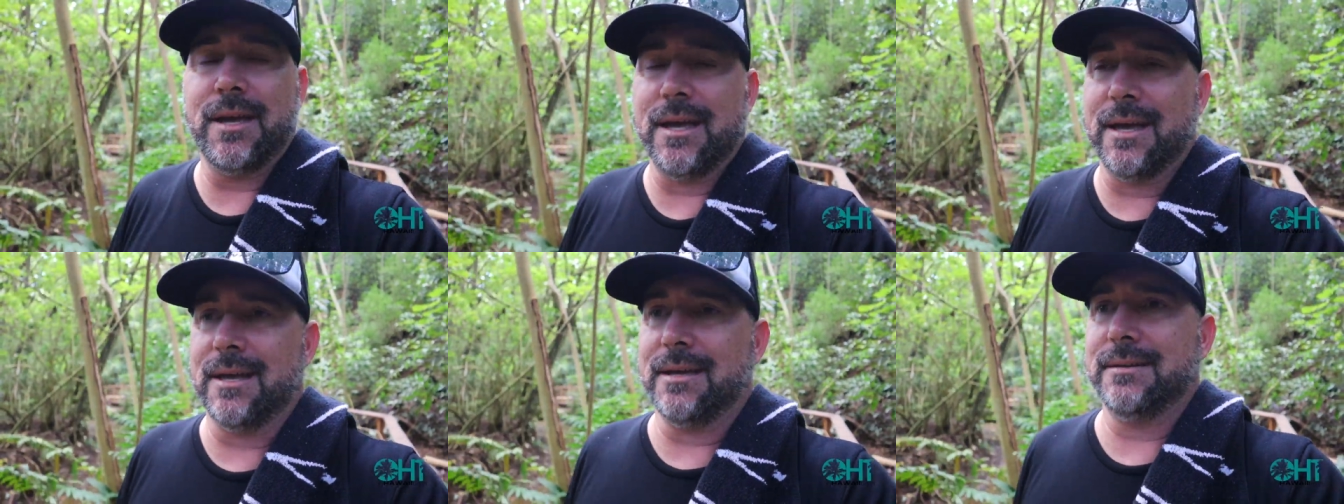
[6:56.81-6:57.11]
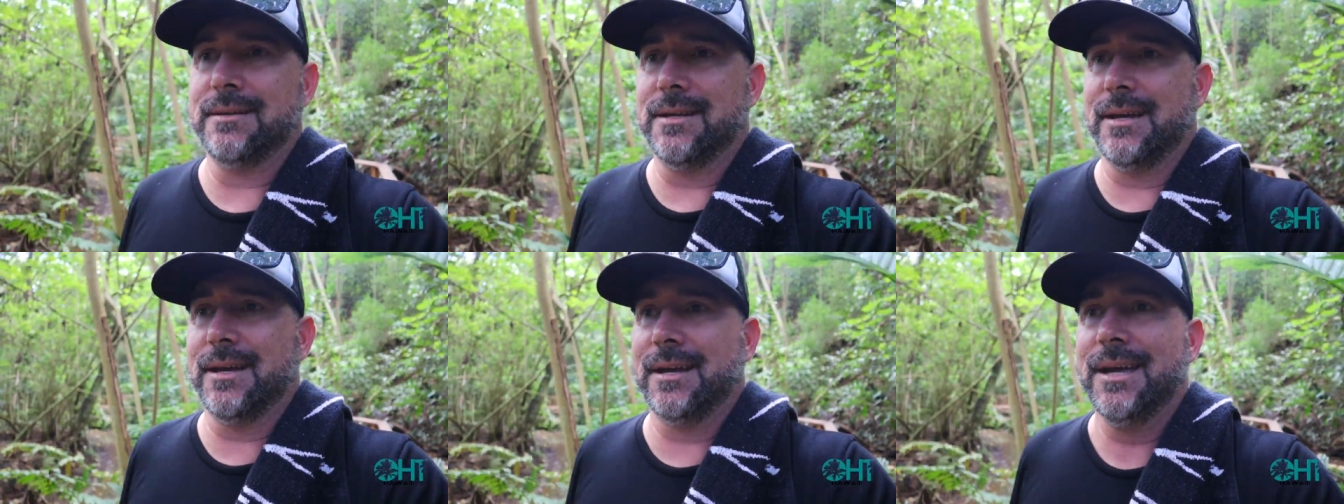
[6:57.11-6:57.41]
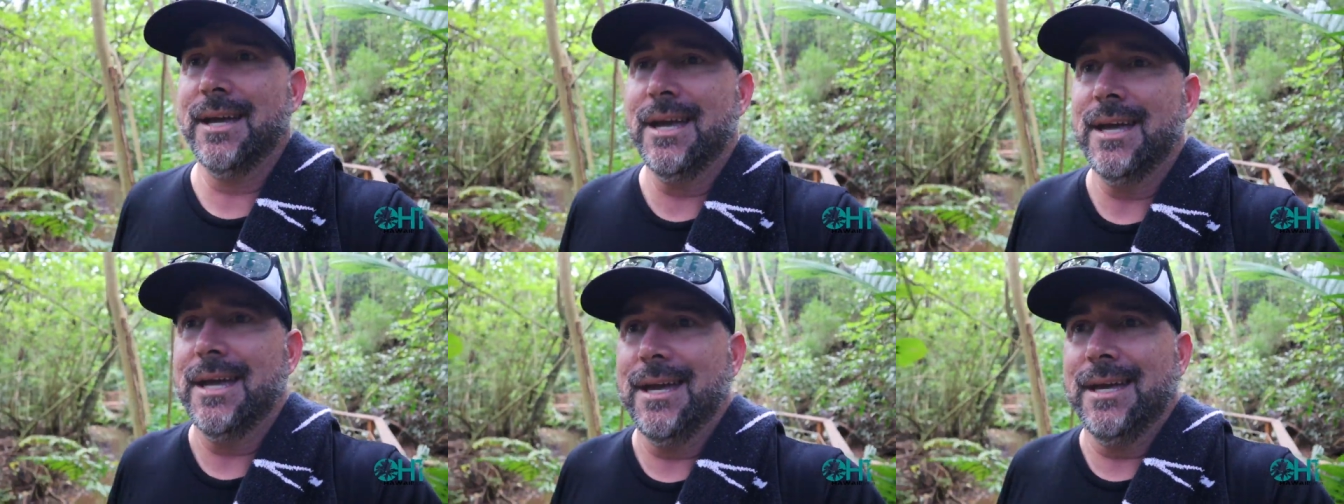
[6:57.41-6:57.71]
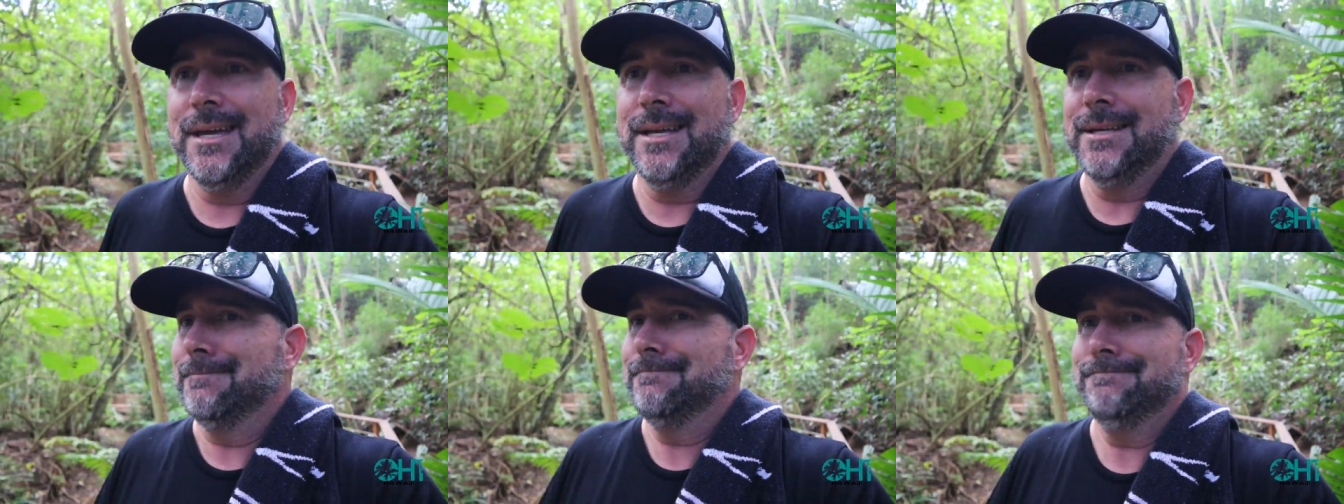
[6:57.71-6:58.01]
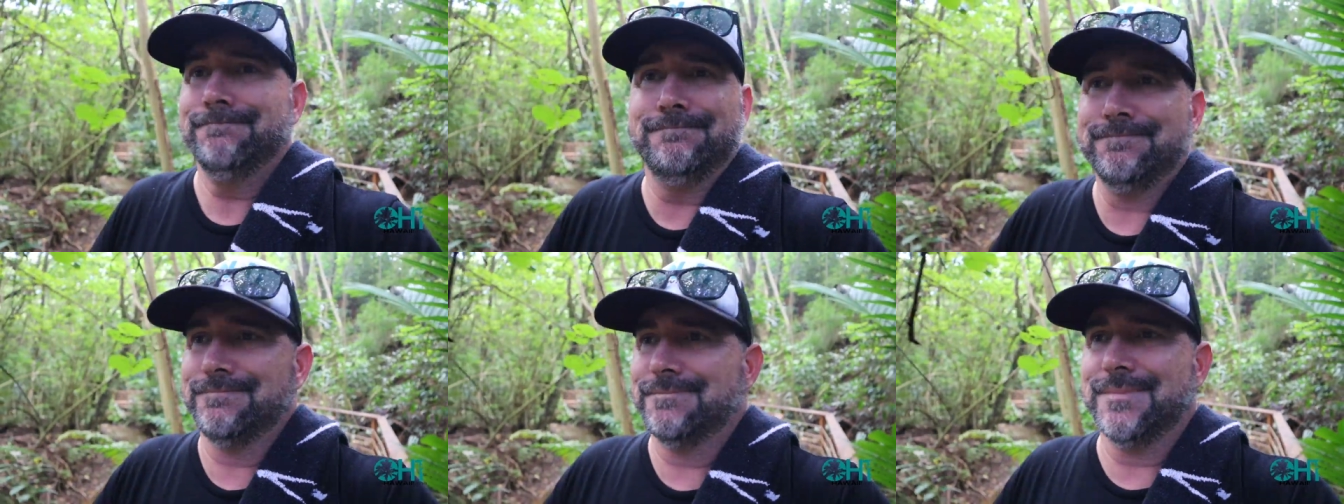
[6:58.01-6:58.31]
And
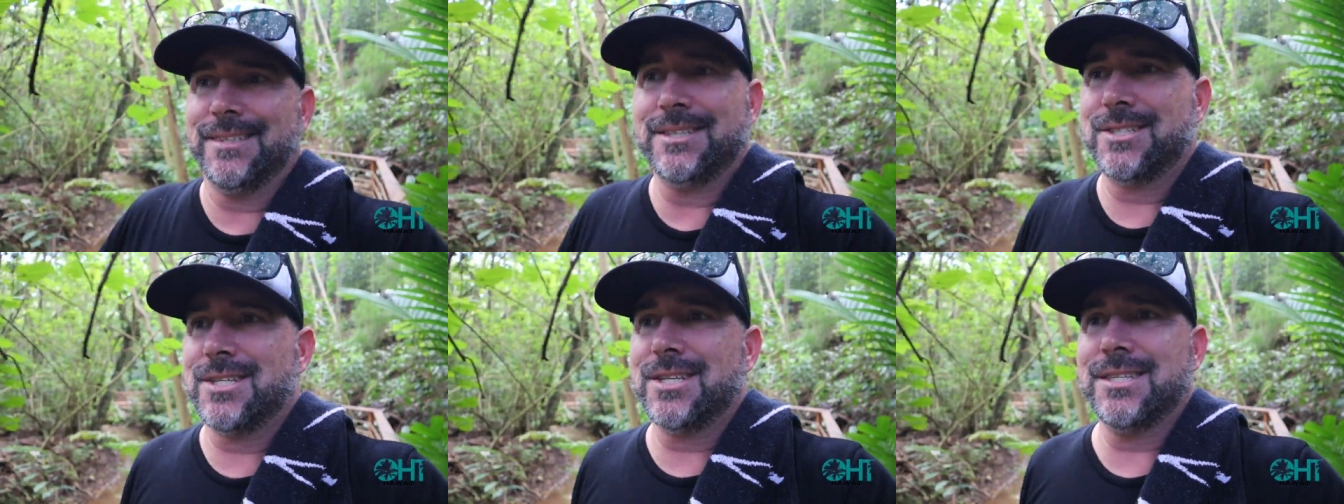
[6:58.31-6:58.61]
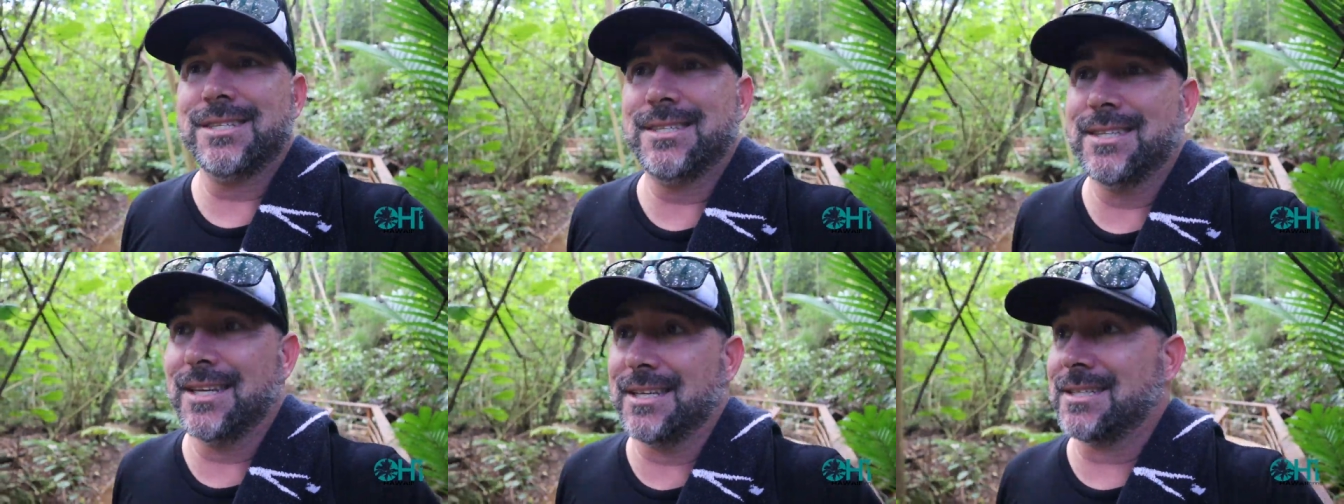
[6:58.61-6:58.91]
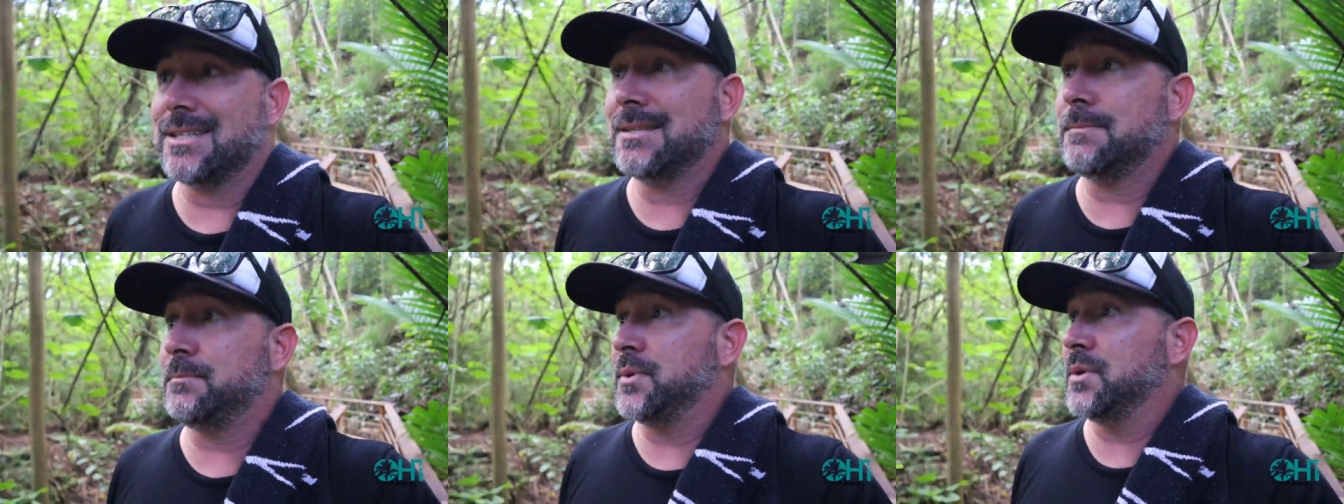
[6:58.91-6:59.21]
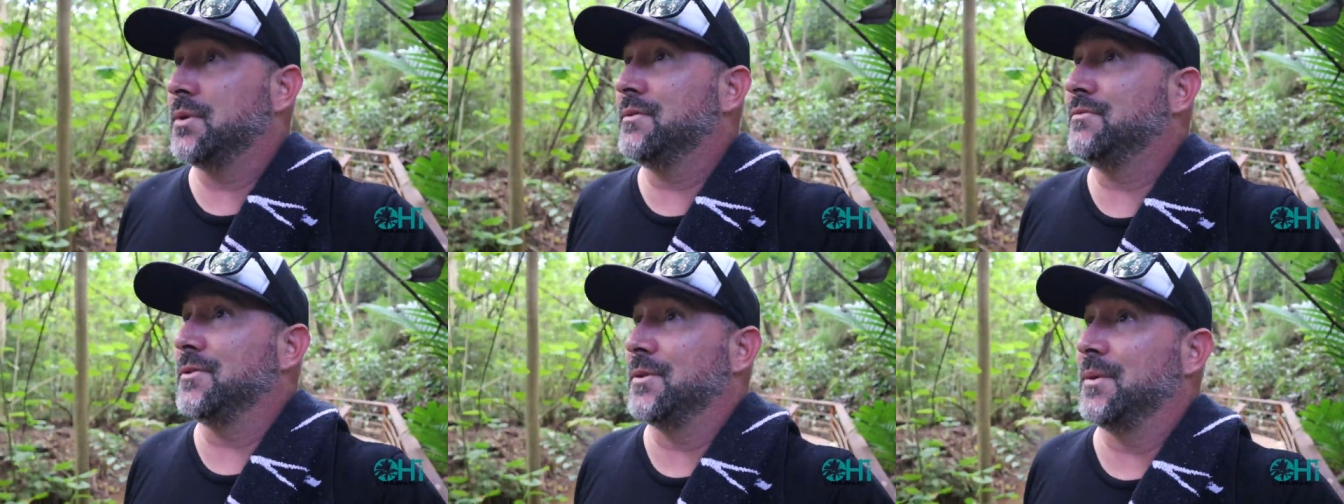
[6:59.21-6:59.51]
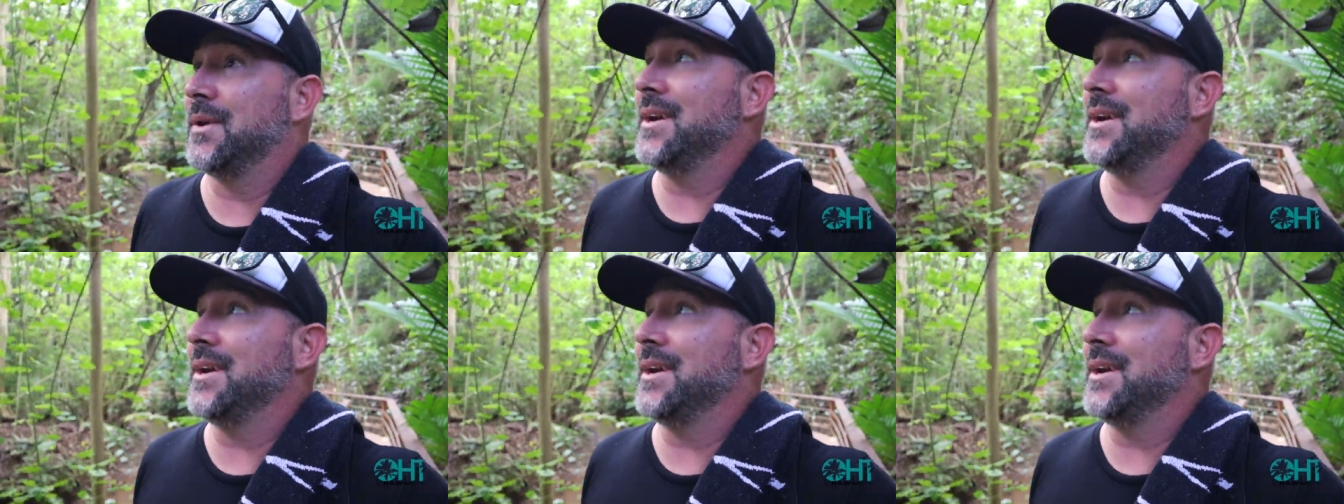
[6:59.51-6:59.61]
it's just beautiful